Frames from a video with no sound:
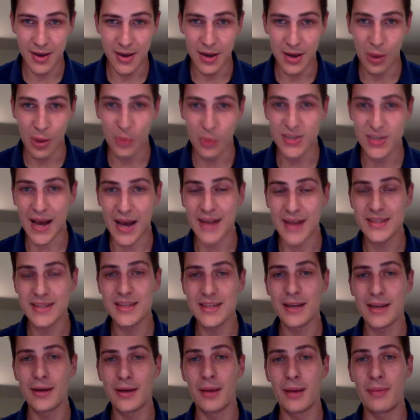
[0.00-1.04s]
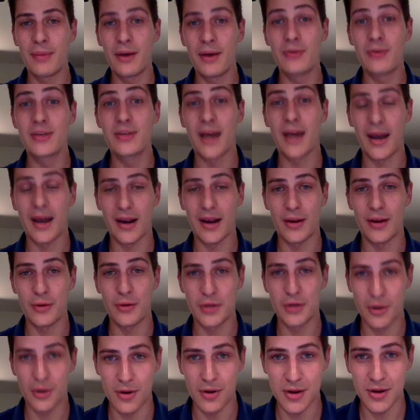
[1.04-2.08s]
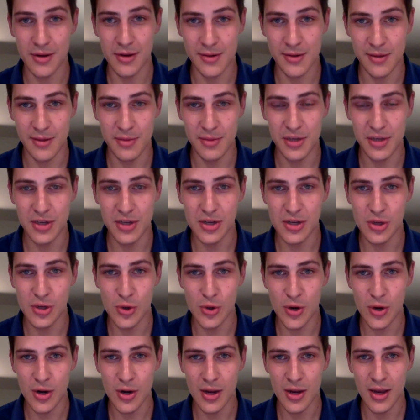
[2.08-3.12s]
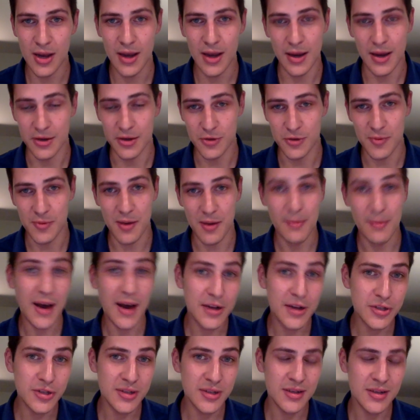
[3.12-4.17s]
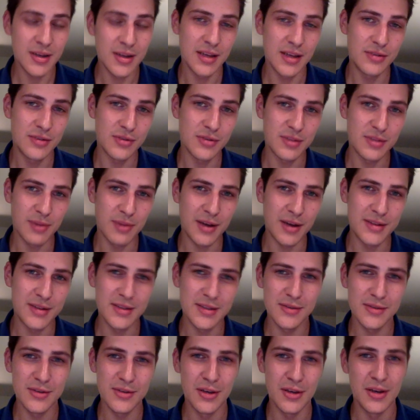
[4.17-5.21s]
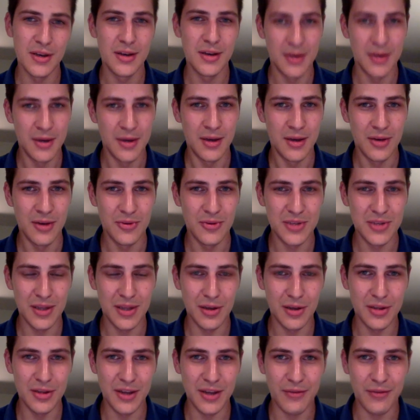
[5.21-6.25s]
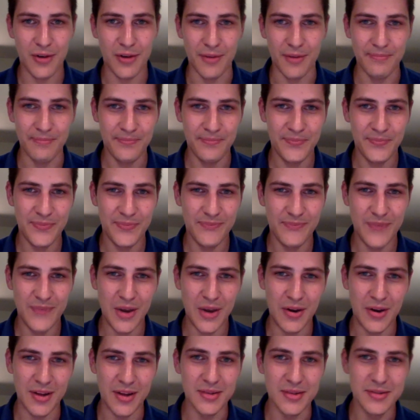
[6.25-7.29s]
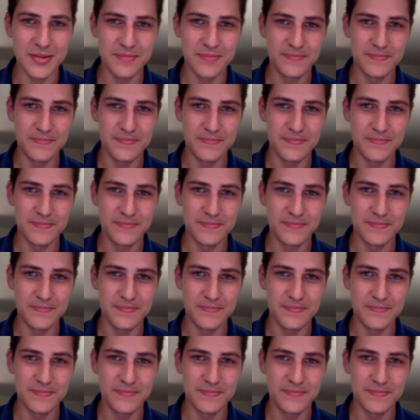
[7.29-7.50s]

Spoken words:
was asked about Tiger returning to the PGA Tour, and as you may imagine, his response was a little different. Here it is.